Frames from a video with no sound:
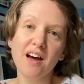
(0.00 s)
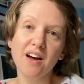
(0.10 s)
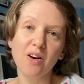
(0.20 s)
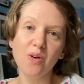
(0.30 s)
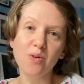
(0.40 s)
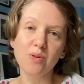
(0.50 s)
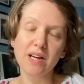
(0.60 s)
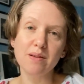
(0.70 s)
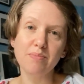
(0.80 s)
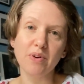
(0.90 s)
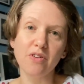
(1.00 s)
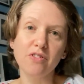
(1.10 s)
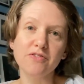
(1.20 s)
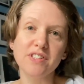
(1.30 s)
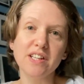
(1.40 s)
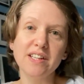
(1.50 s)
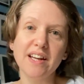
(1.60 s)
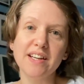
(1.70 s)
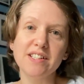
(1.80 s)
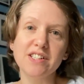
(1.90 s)
a whole heap of
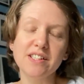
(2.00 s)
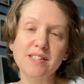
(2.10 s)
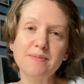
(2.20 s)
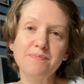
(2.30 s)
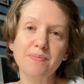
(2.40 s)
teenagers.